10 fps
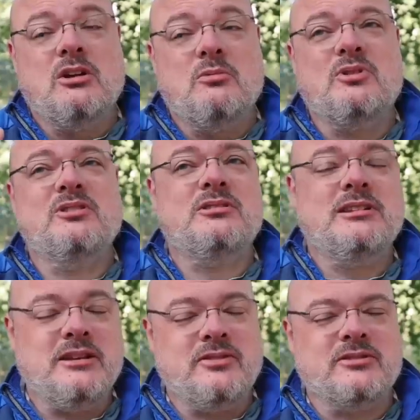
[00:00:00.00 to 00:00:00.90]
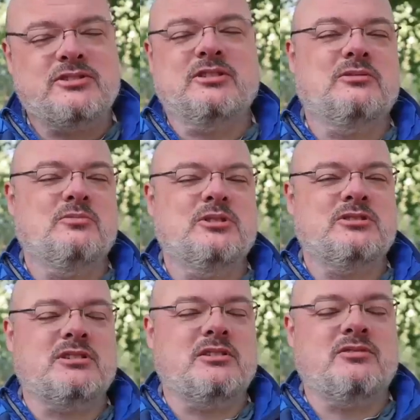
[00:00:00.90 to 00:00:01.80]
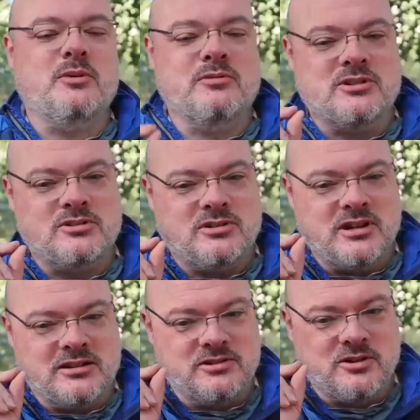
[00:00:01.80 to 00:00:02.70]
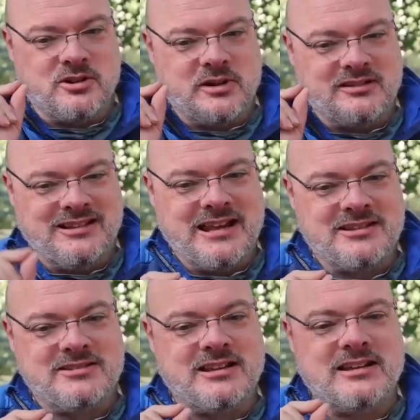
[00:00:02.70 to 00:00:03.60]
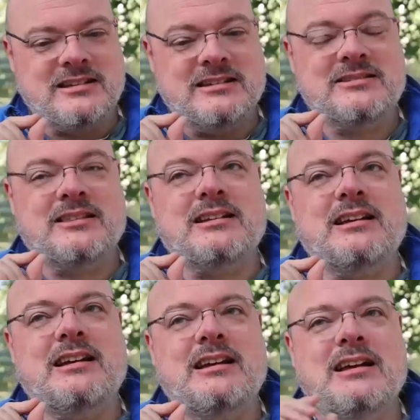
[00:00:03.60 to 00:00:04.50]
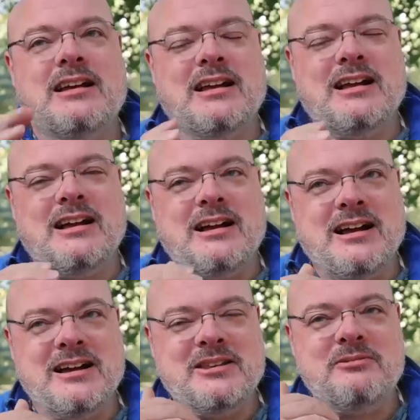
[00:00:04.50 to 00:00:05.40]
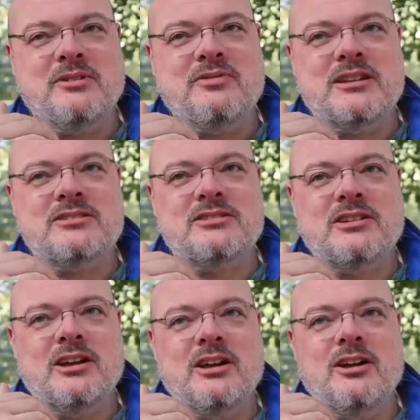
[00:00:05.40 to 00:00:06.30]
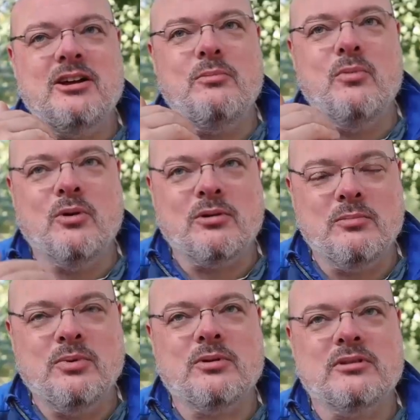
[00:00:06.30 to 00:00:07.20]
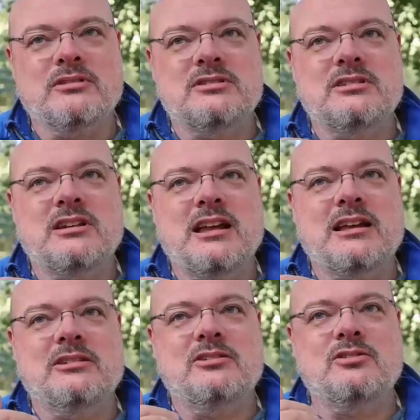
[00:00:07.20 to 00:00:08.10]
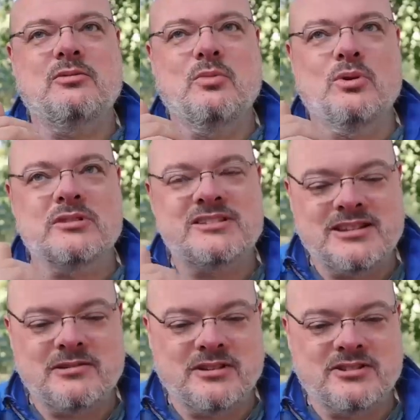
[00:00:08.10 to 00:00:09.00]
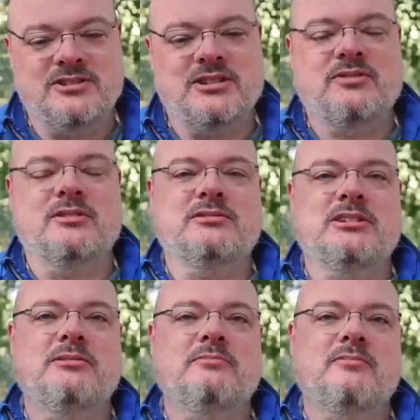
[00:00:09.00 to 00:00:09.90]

But I'm going to leave those to one side for a moment and talk about legacy, and is that I think we face a more important and more serious difficulty,